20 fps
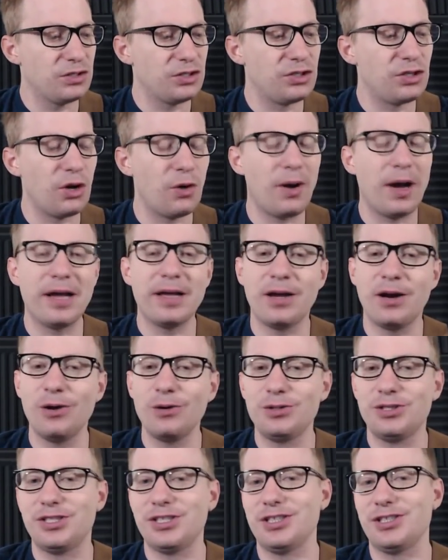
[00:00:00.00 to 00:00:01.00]
So I
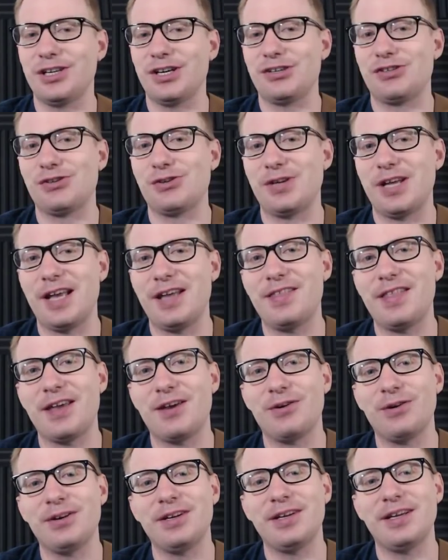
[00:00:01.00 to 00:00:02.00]
hosted yesterday, and they
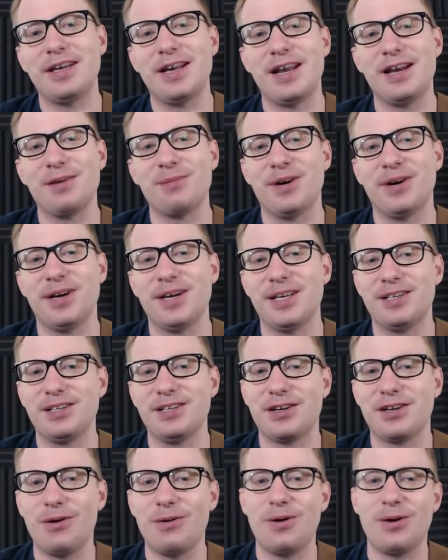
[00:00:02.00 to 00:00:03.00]
couldn't get anybody to
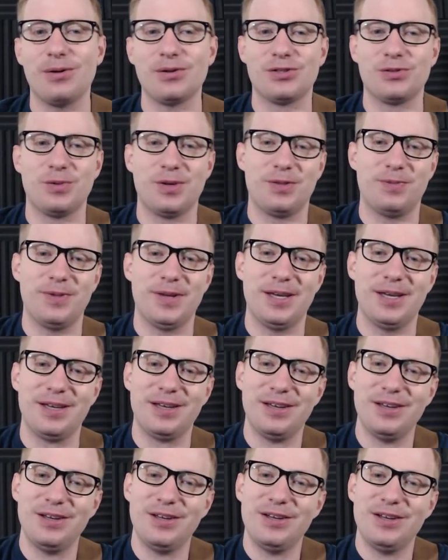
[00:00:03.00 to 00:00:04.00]
co-host with me.
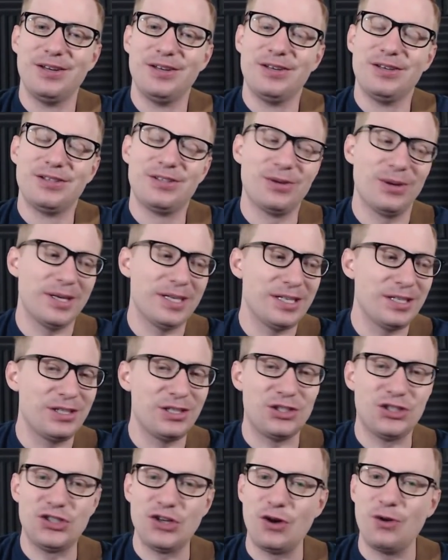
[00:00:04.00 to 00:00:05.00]
So I did
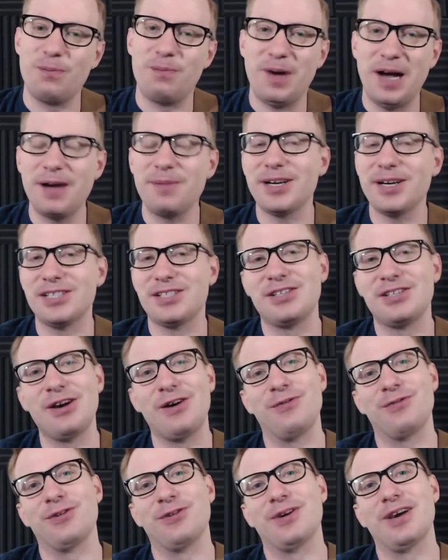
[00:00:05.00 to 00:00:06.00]
the show by
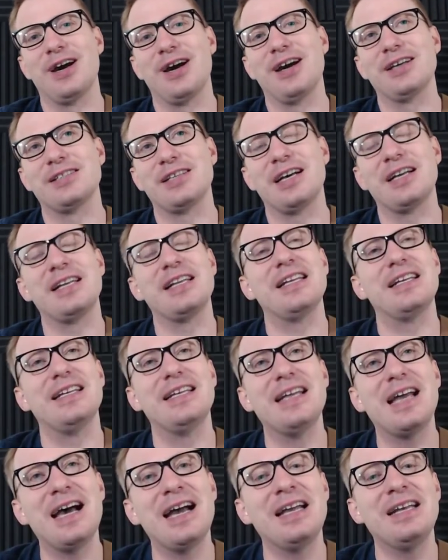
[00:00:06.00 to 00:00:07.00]
myself, you guys. I did
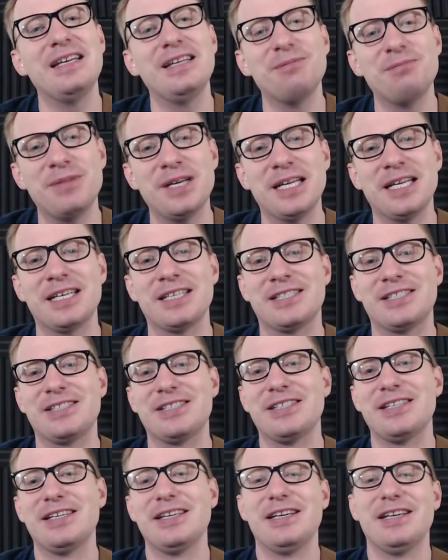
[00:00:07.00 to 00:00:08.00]
90
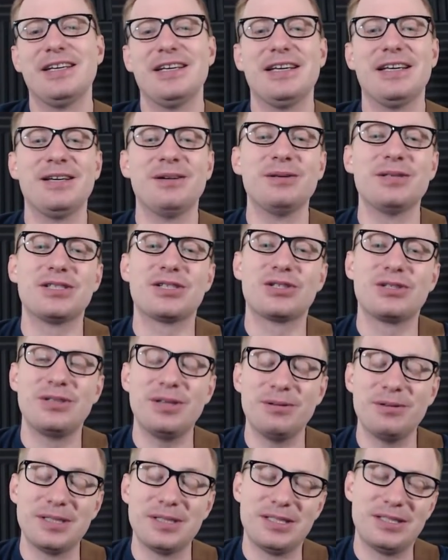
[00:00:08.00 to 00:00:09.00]
minutes.
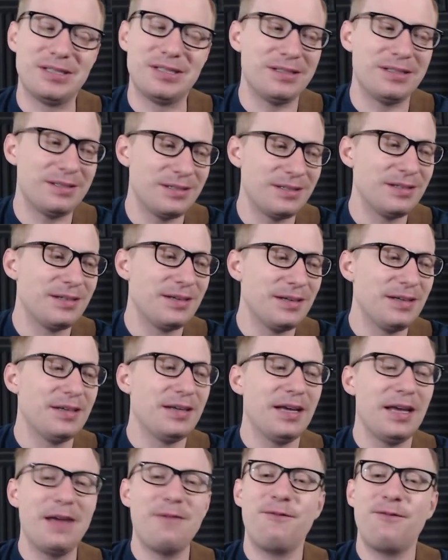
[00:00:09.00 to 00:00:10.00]

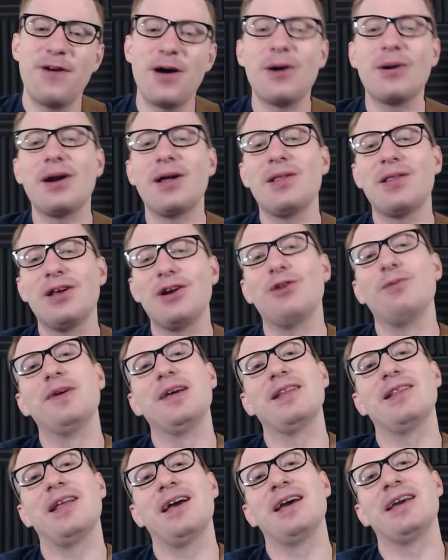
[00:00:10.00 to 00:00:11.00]
It felt a little
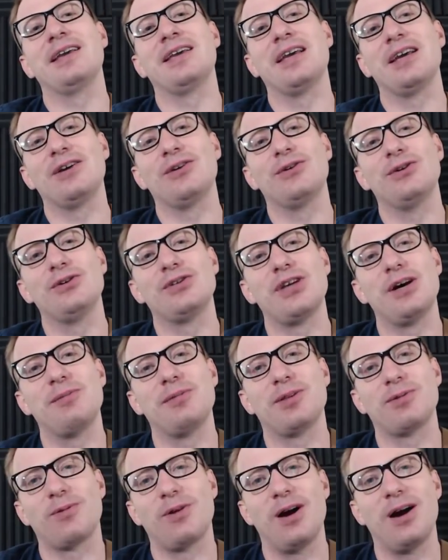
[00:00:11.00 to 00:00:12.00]
bit like Get Your News On
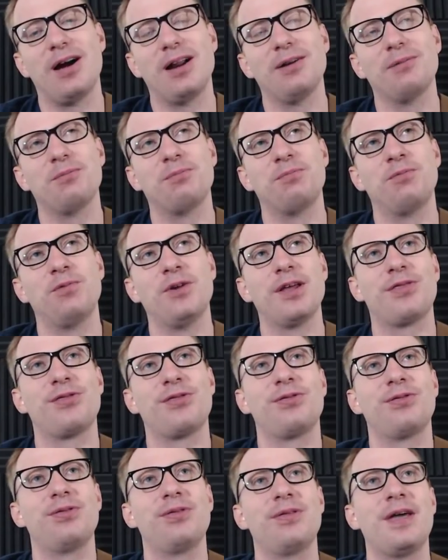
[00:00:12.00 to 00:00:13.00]
With Ron
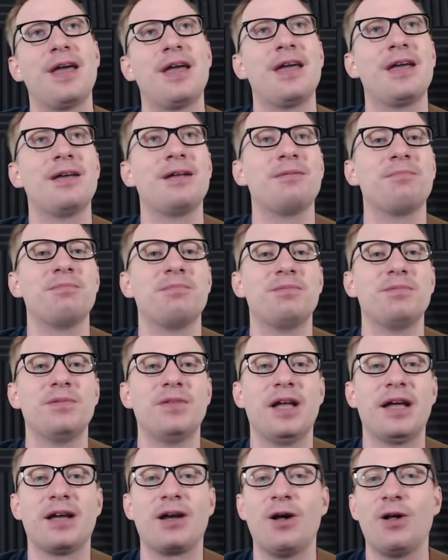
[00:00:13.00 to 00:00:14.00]
with a,
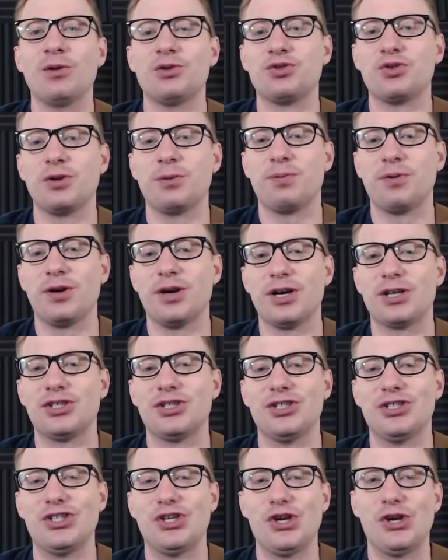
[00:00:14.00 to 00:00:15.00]
like, ultra
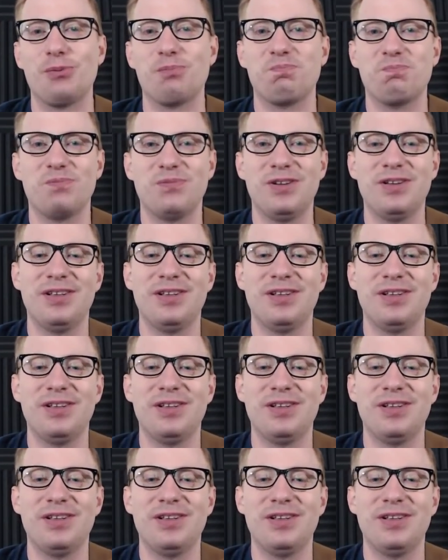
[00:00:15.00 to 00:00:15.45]
production team.